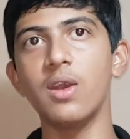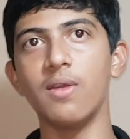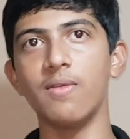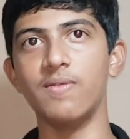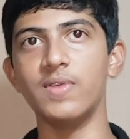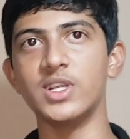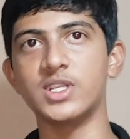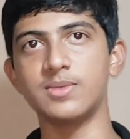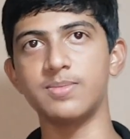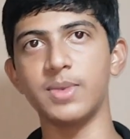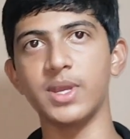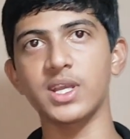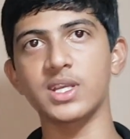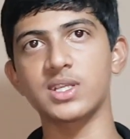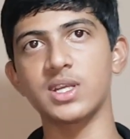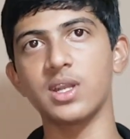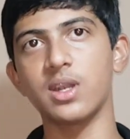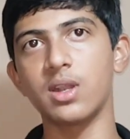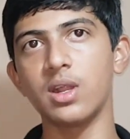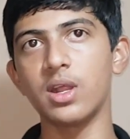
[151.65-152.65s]
which makes
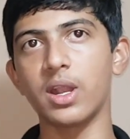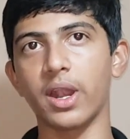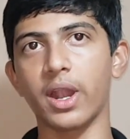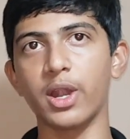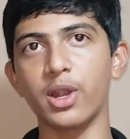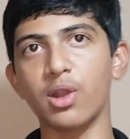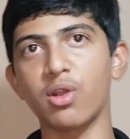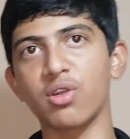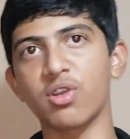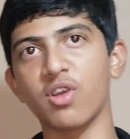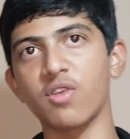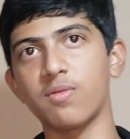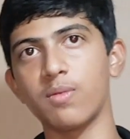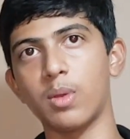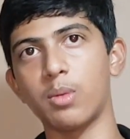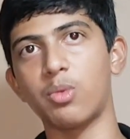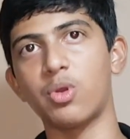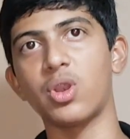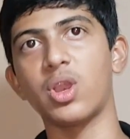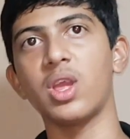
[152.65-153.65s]
it run out of
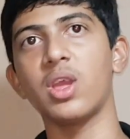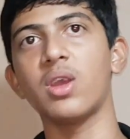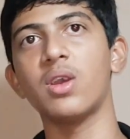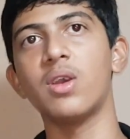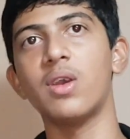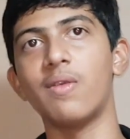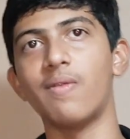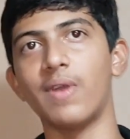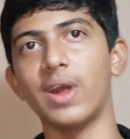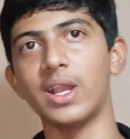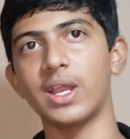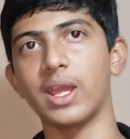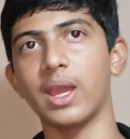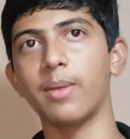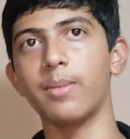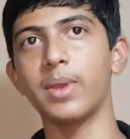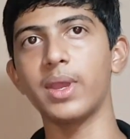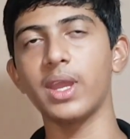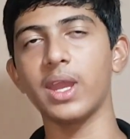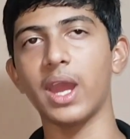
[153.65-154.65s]
memory while
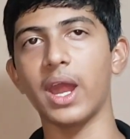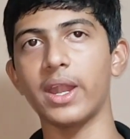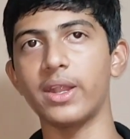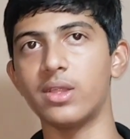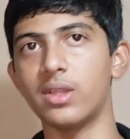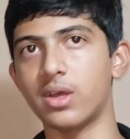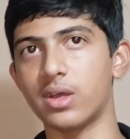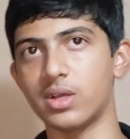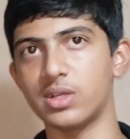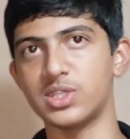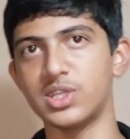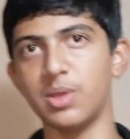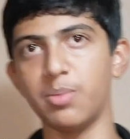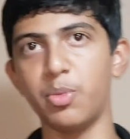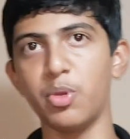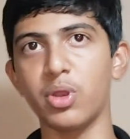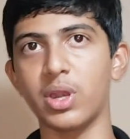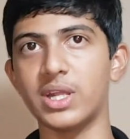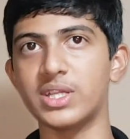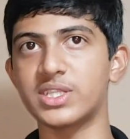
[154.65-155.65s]
gaming, and the
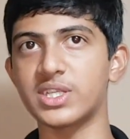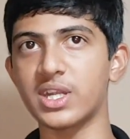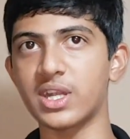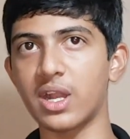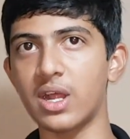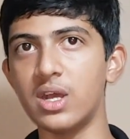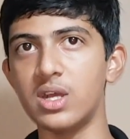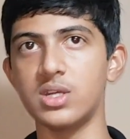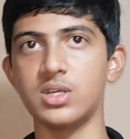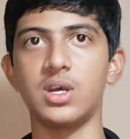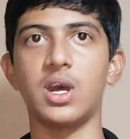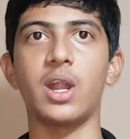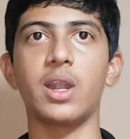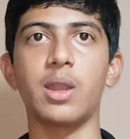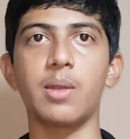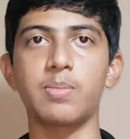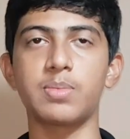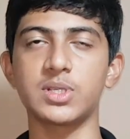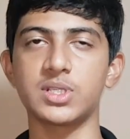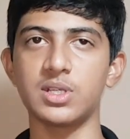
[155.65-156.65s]
CPU runs at
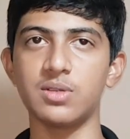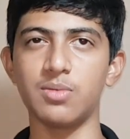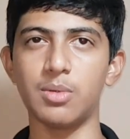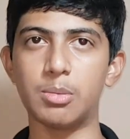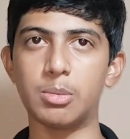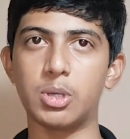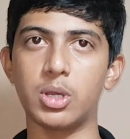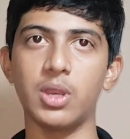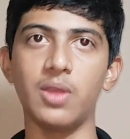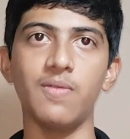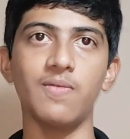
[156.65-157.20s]
100% memory,